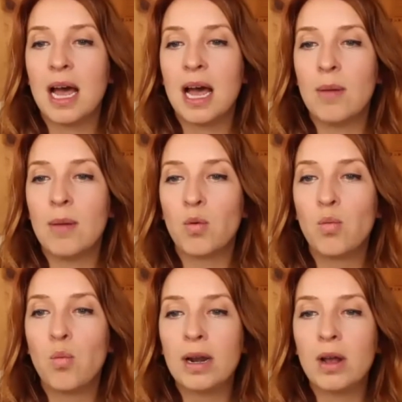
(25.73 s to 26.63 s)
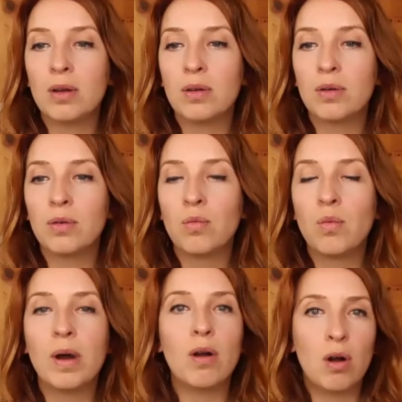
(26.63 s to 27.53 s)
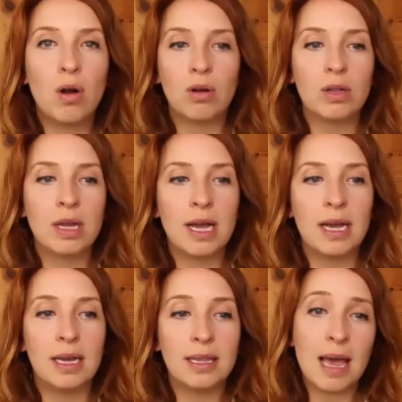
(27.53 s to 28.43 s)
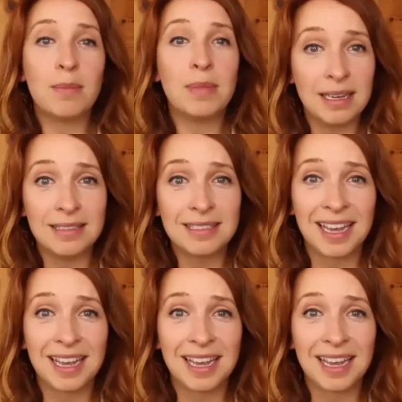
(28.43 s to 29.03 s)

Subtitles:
what all that means.